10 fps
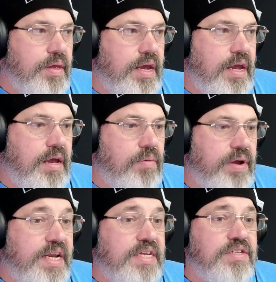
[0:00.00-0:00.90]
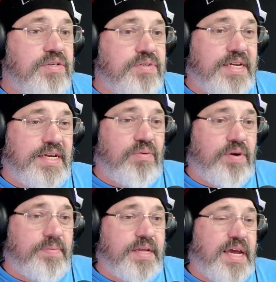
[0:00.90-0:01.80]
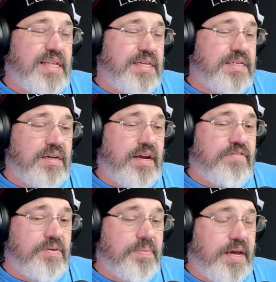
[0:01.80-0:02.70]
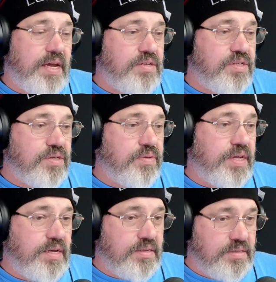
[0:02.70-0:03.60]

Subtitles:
And what I need to do is I need to replicate this on every page so they